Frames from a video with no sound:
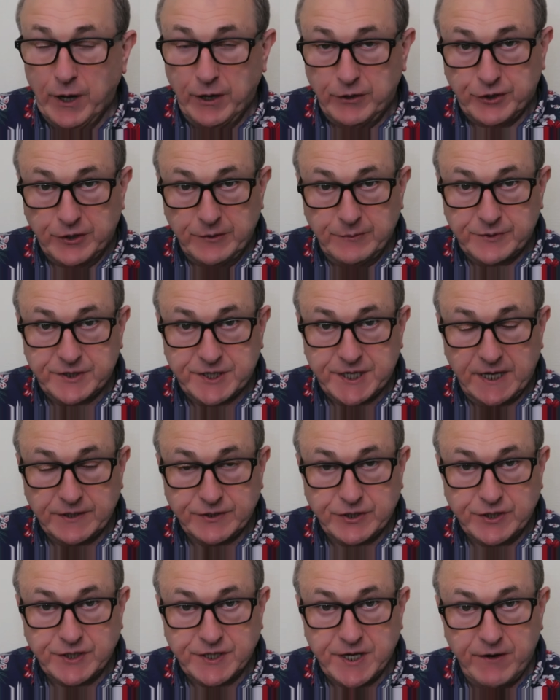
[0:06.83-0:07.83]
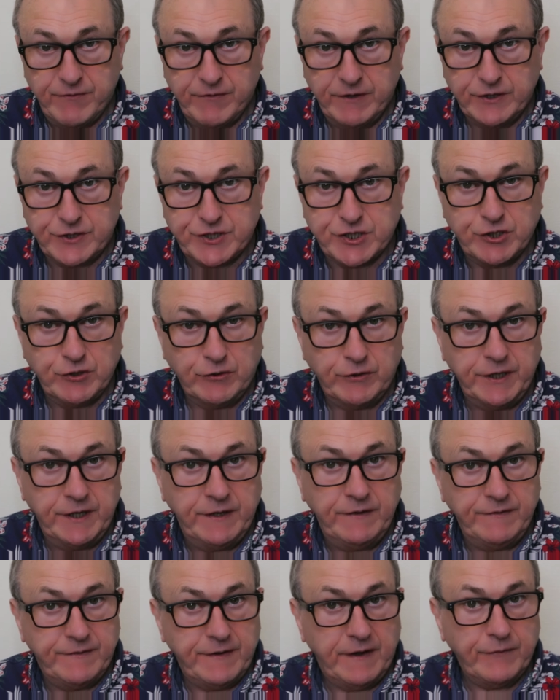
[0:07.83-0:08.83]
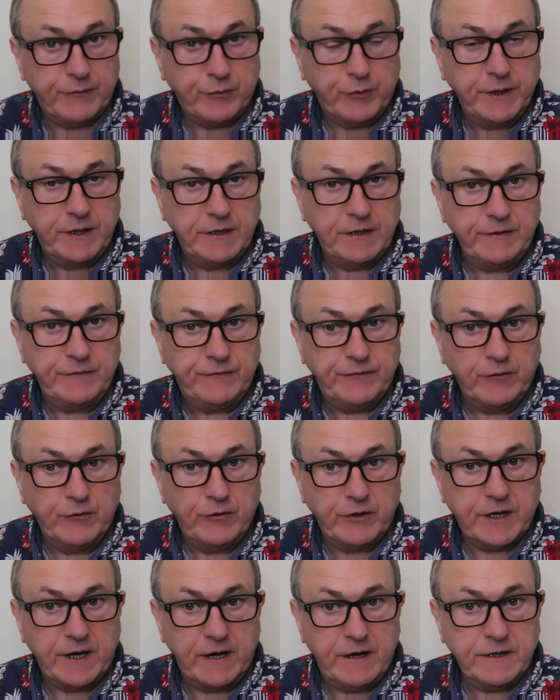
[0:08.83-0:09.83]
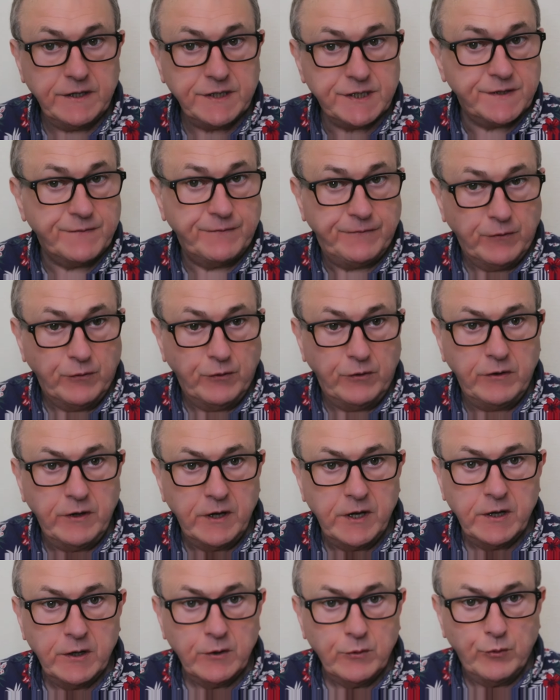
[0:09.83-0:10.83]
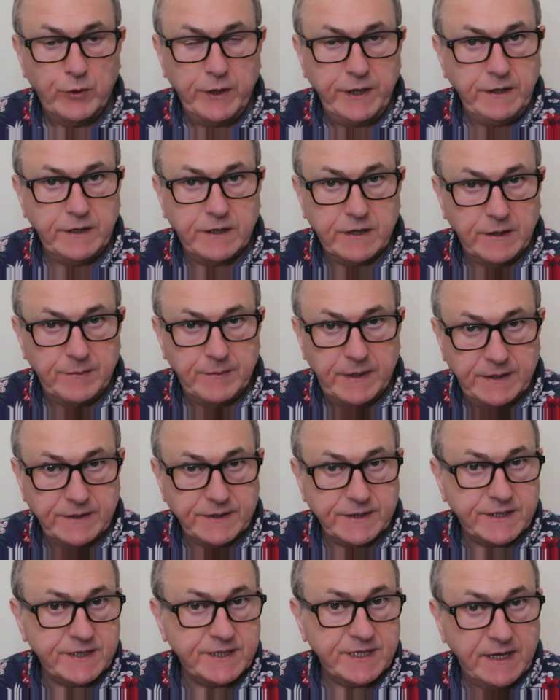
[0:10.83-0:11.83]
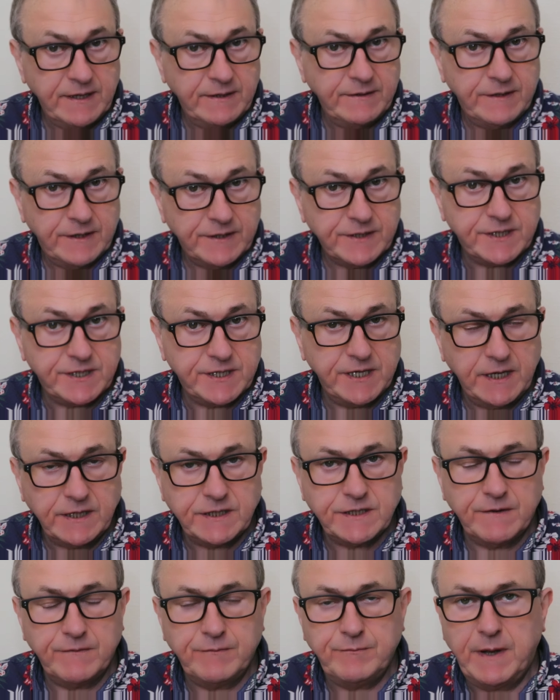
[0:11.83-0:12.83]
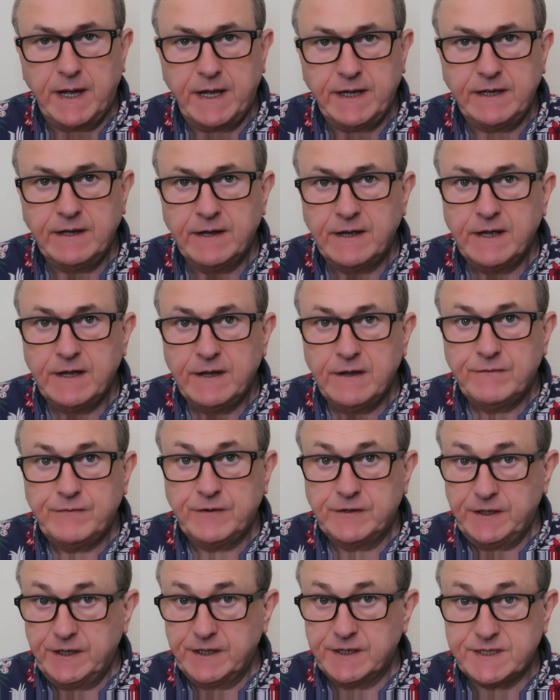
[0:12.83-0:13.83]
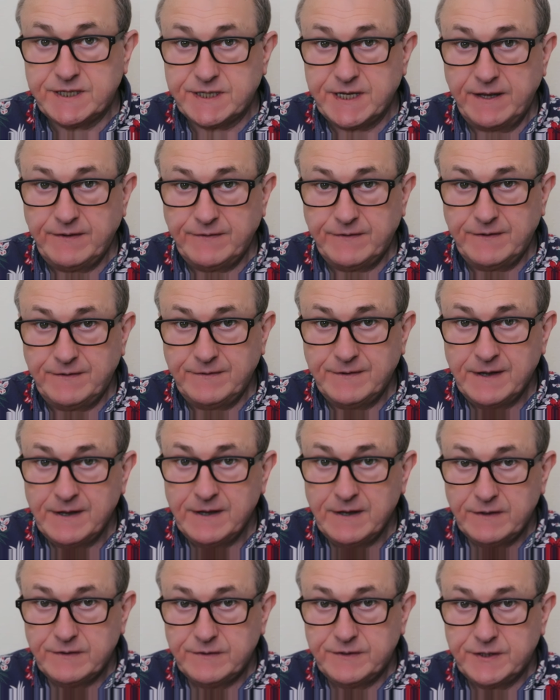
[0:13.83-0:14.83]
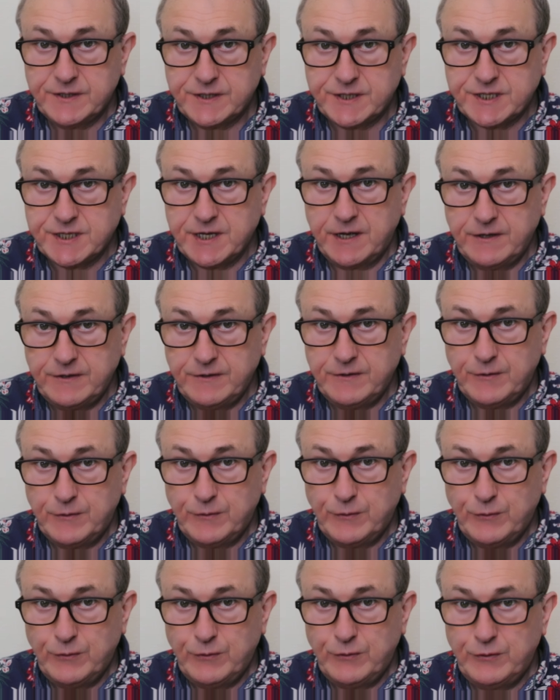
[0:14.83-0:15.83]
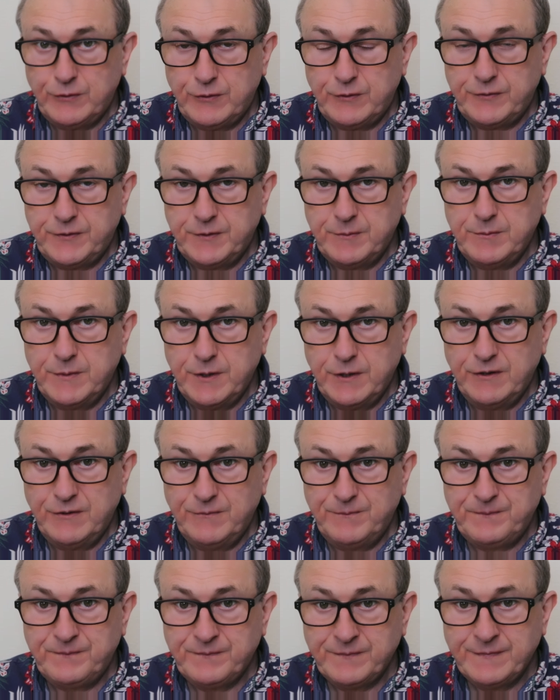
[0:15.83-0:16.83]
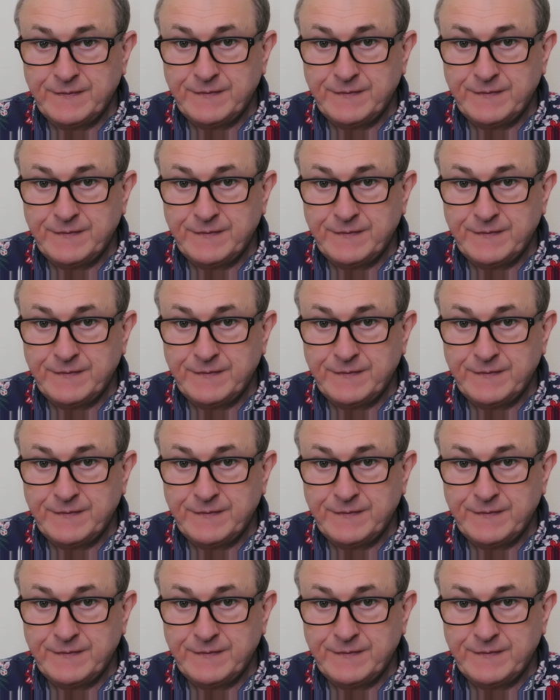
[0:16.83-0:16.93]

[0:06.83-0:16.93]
Welcome Sagittarius to your in-depth weekly forecast for week commencing the sixth of May for the Ascendant, the Sun or the Moon.